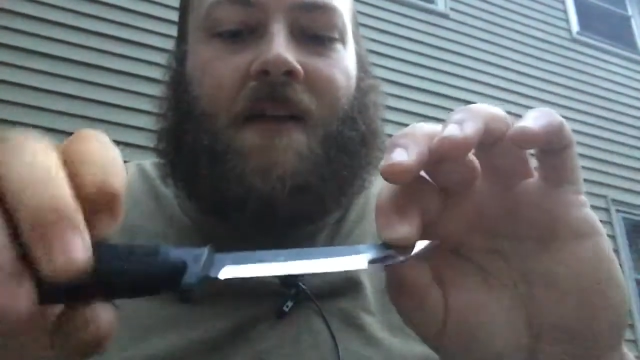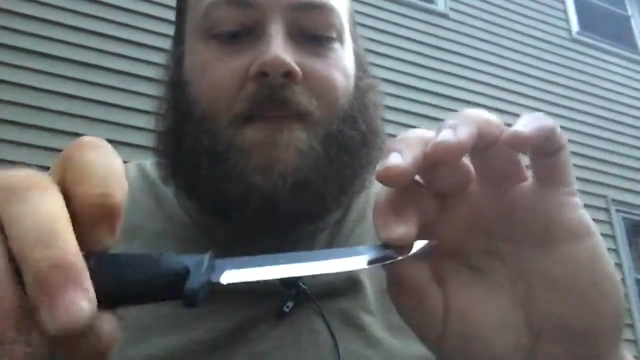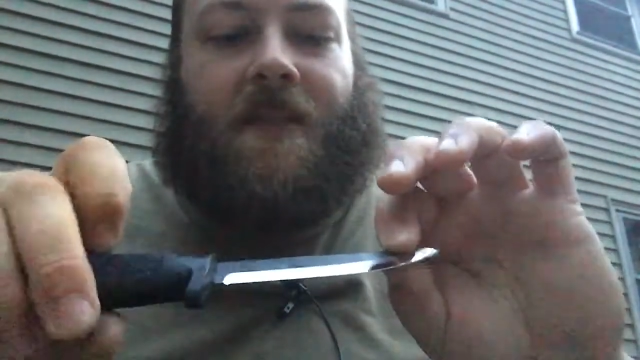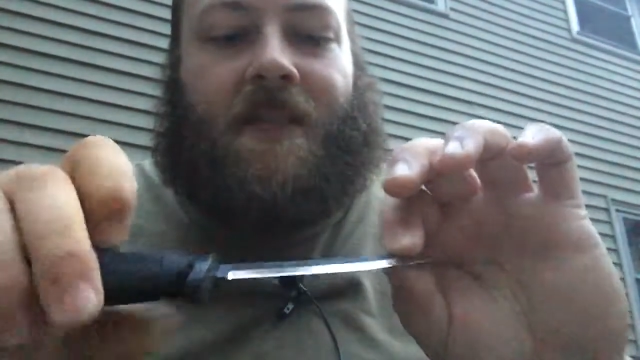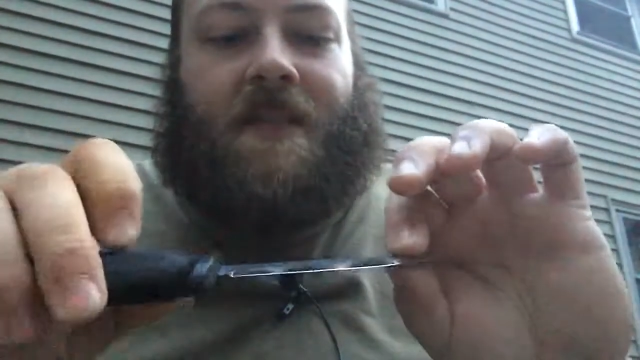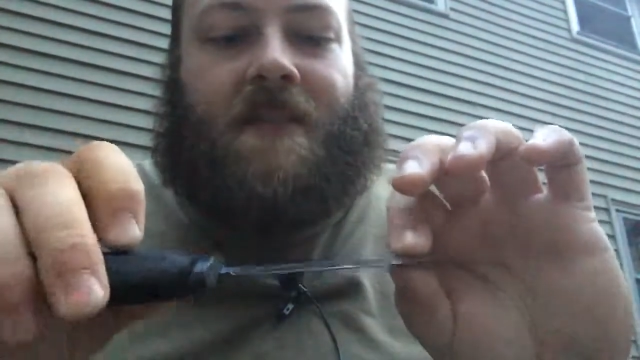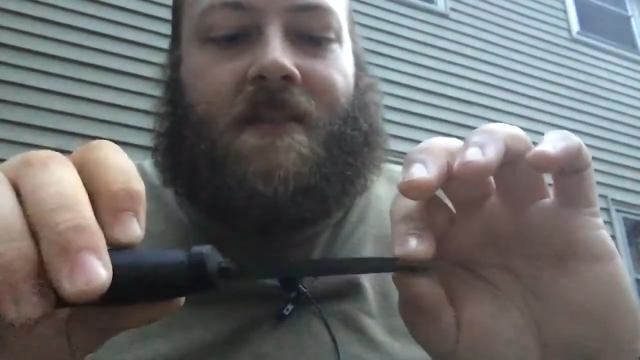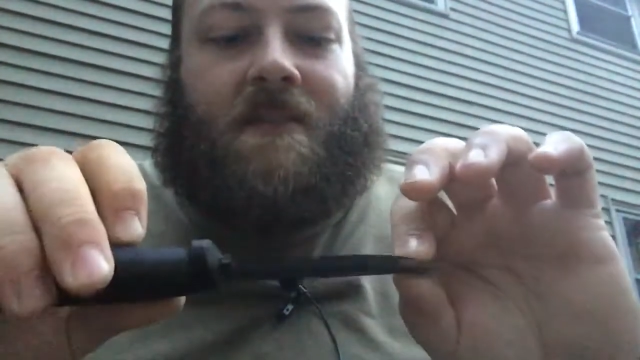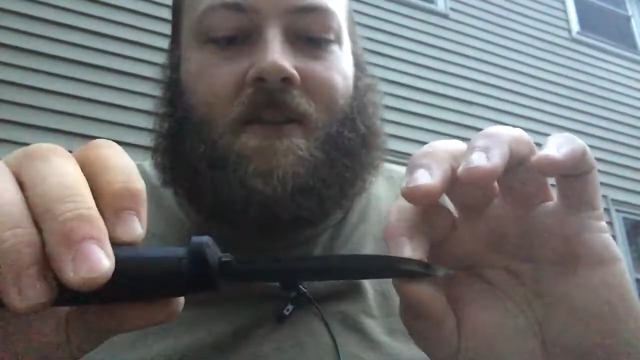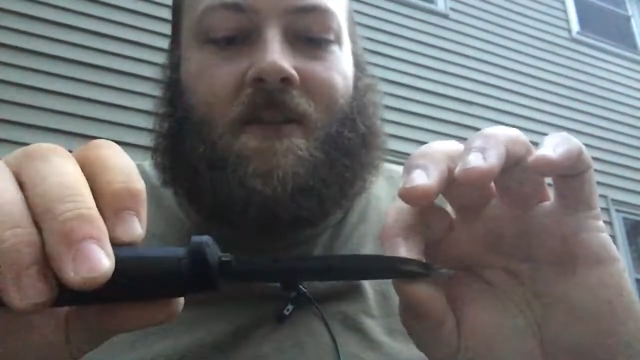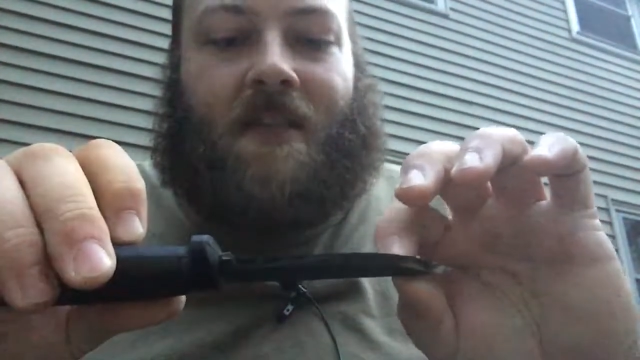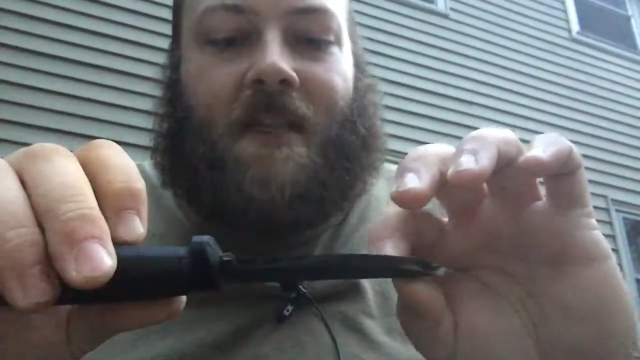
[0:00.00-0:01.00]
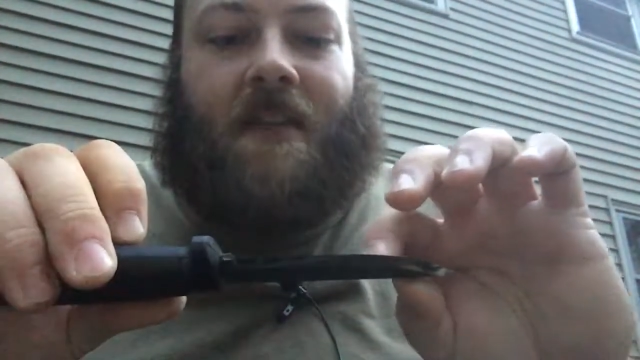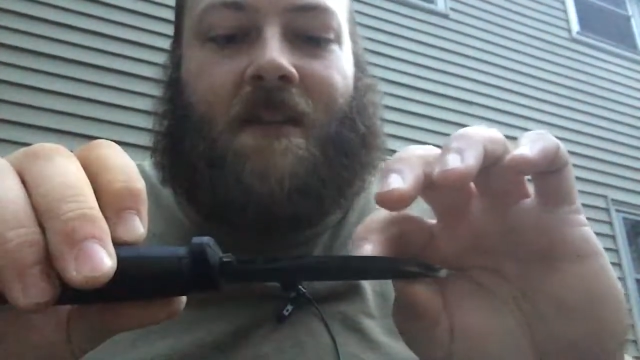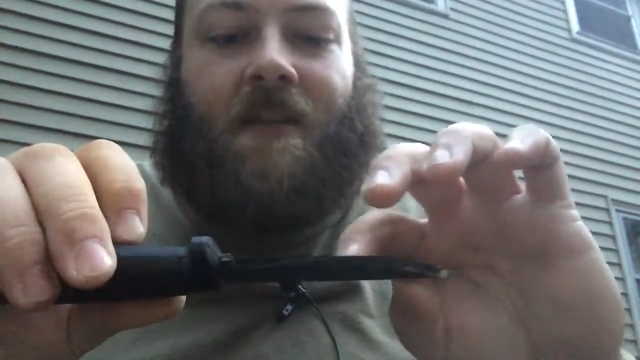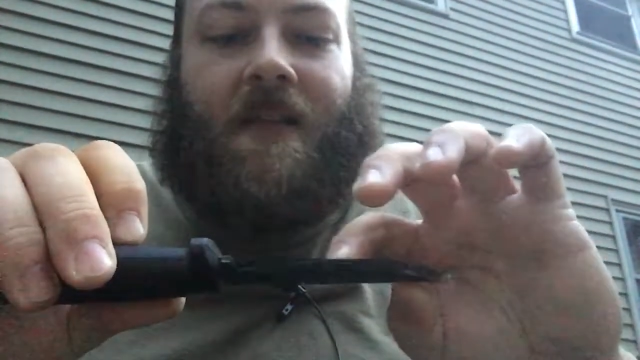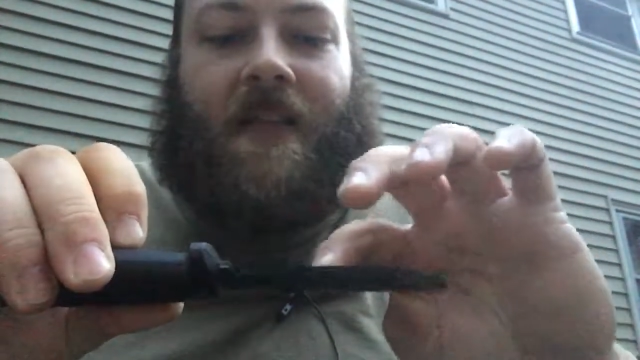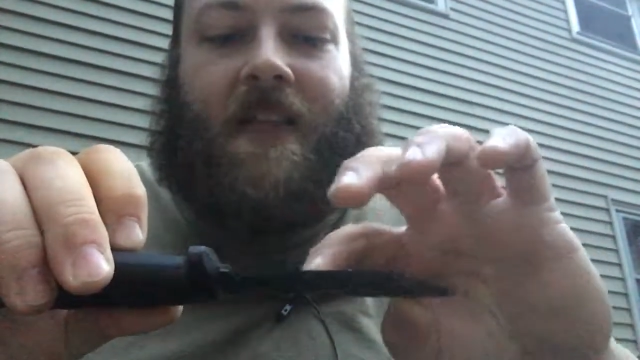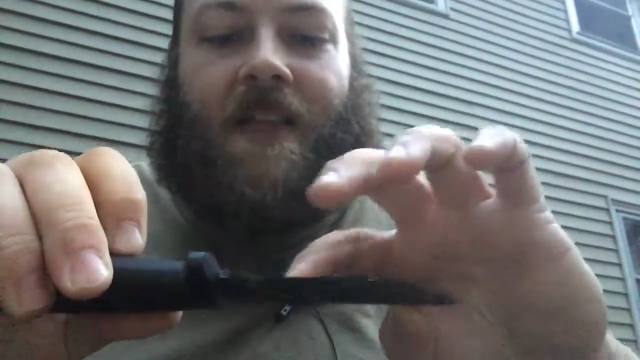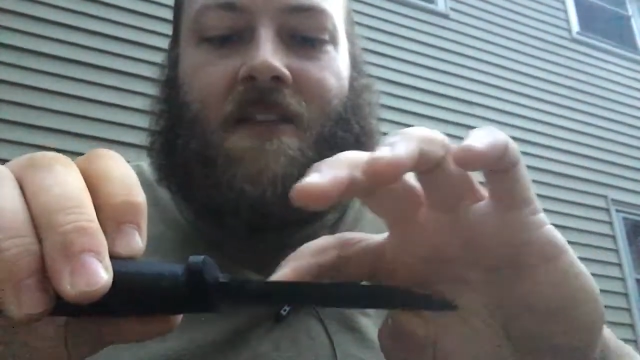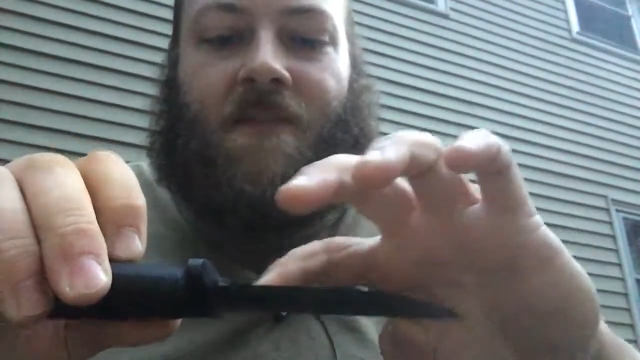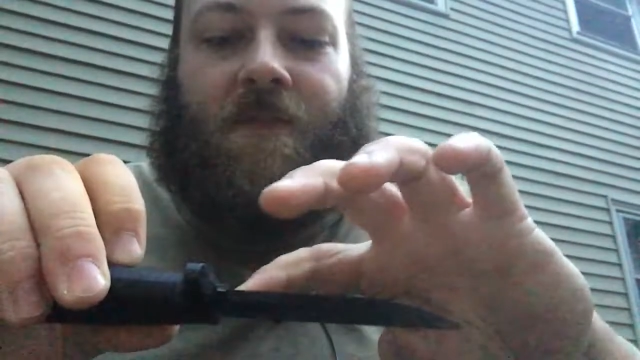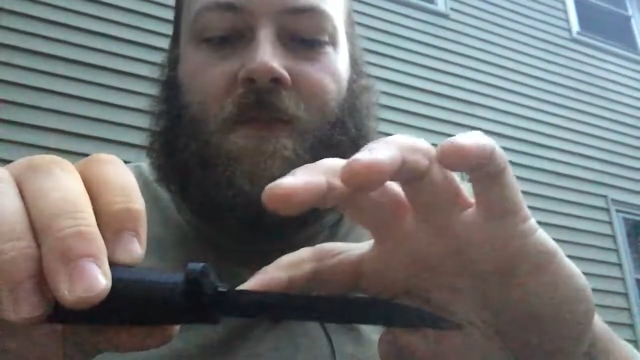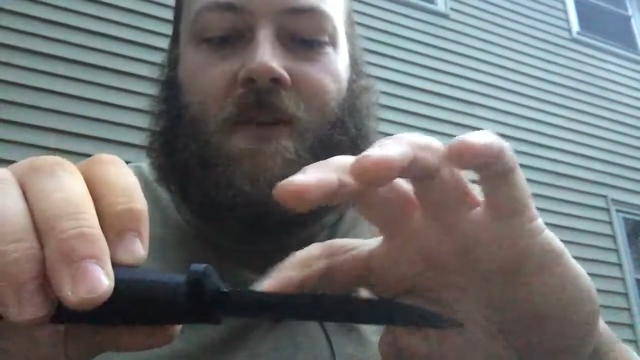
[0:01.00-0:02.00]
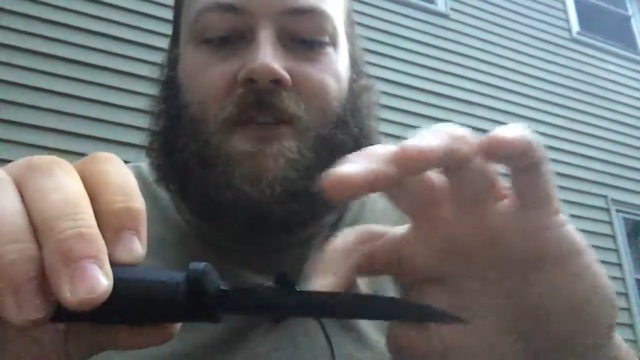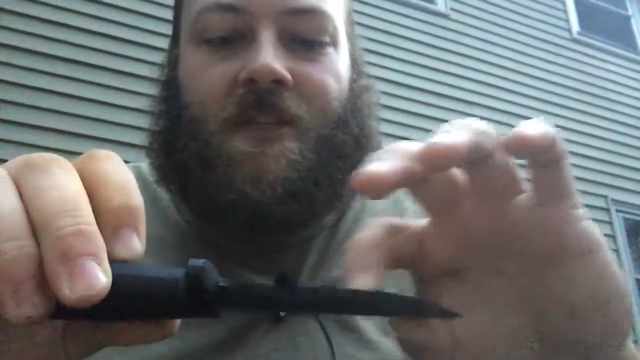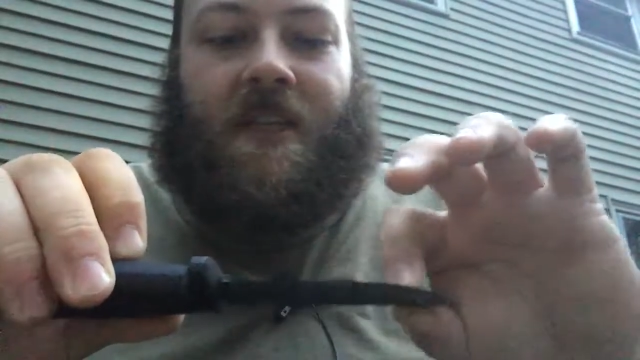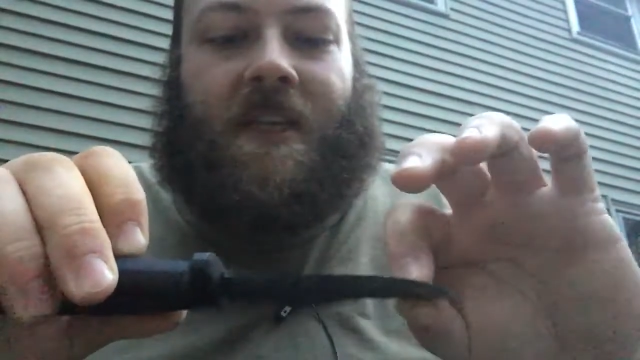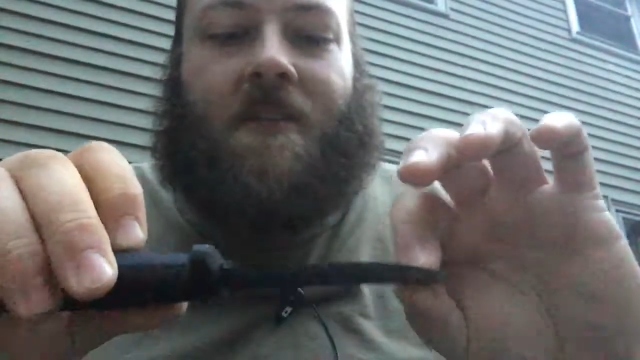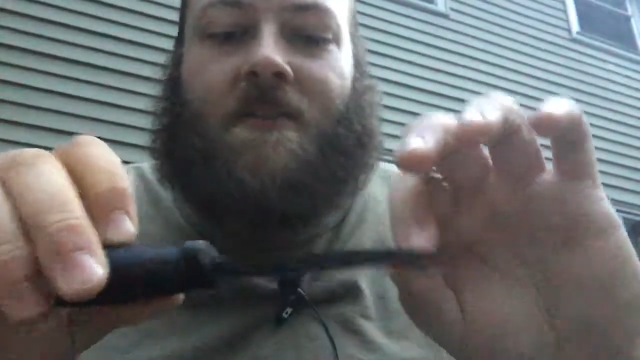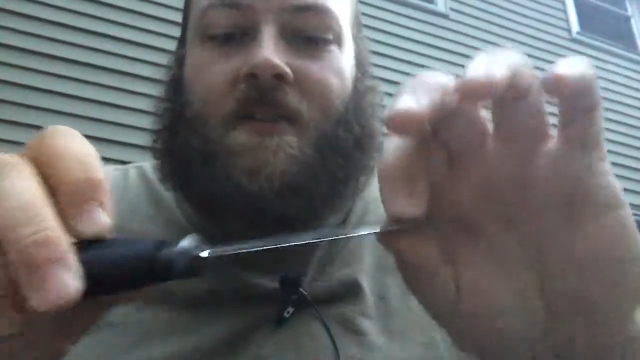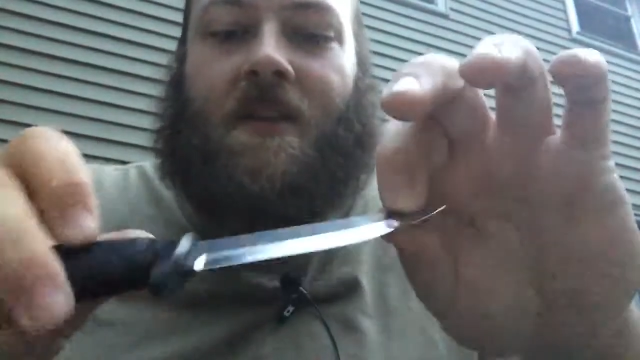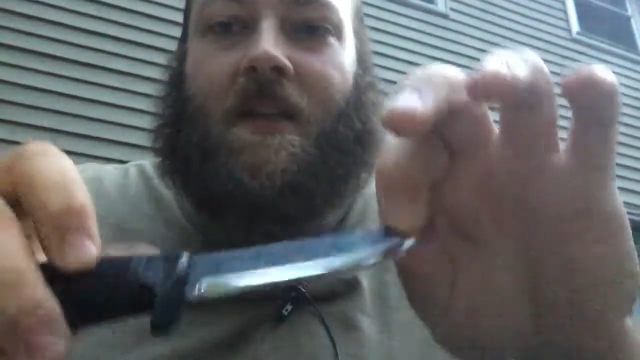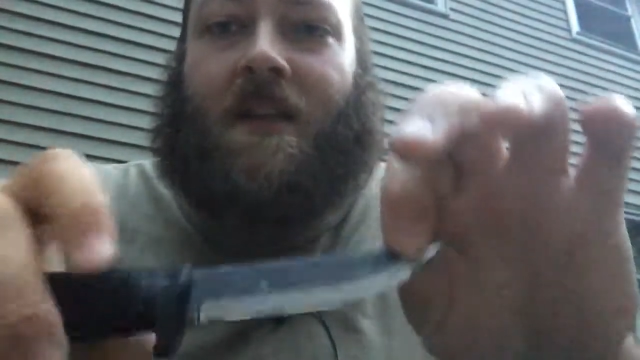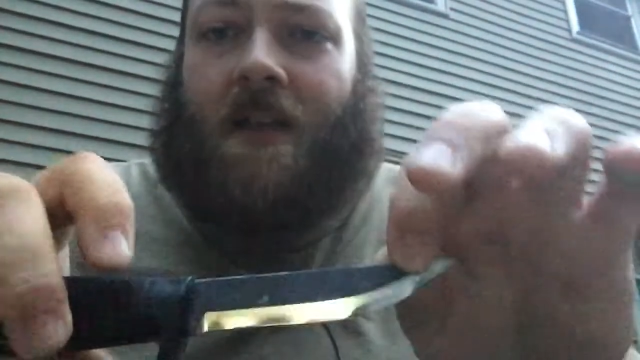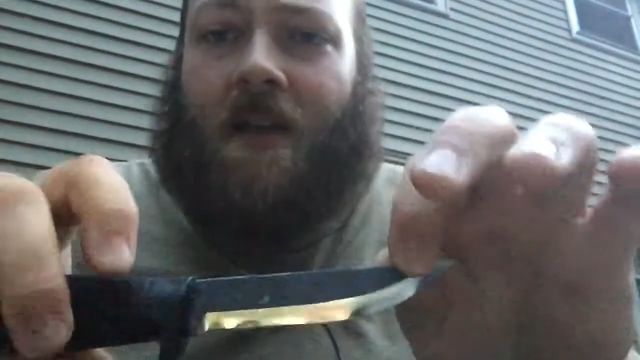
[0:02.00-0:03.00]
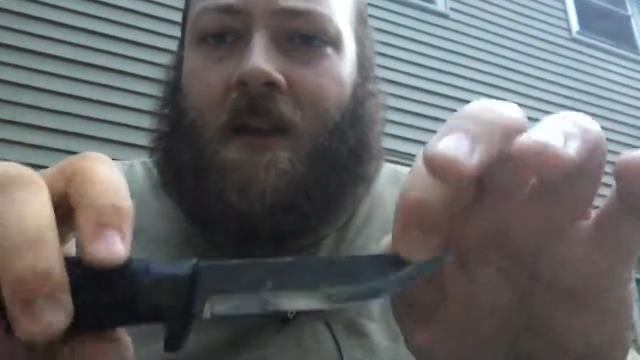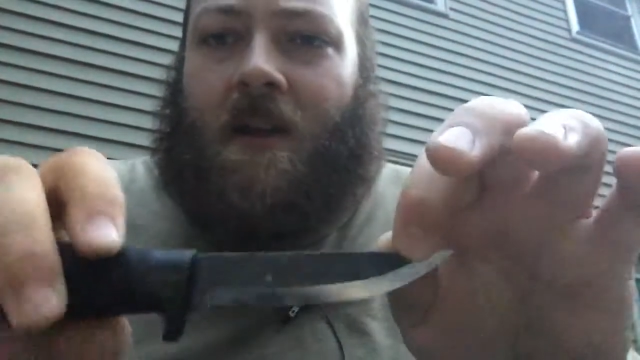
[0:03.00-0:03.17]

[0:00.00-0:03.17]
but this does look like it has forged scales on it,